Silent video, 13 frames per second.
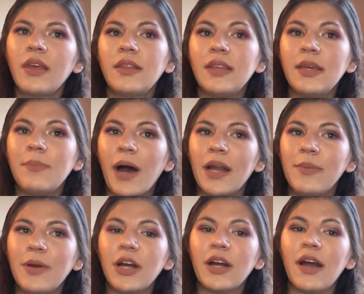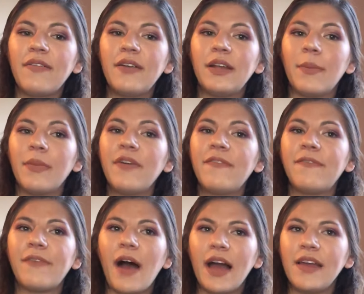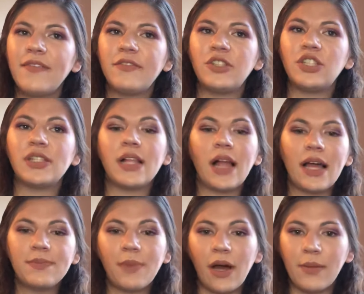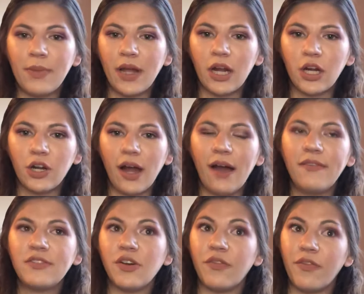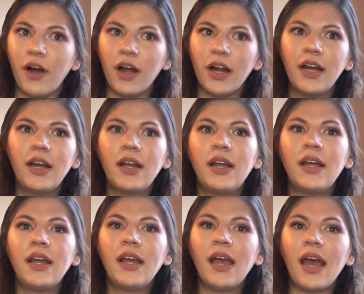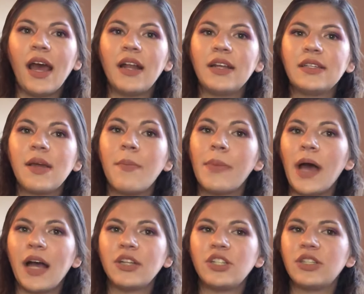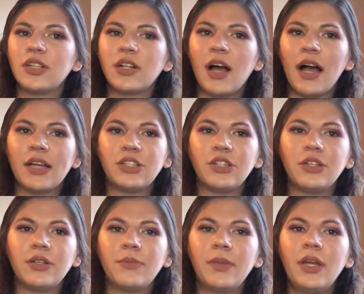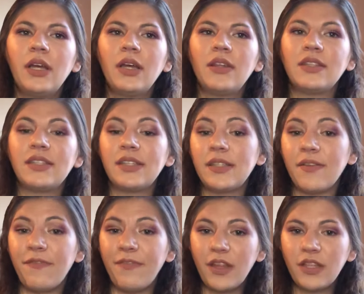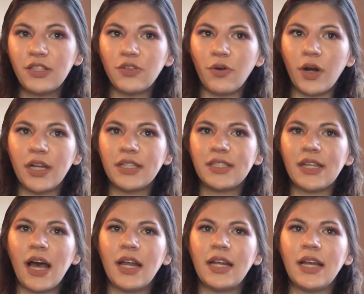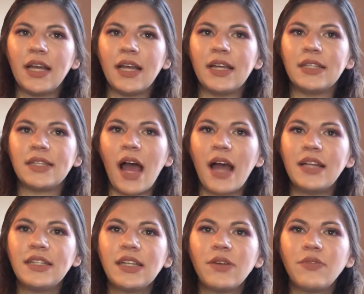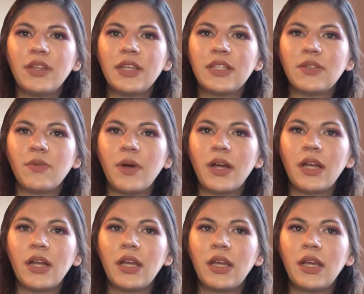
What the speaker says: The body paragraph number 5, which is the last body paragraph so far, and it's compassion in the classroom. This is the 5th source, and it is ending with this one.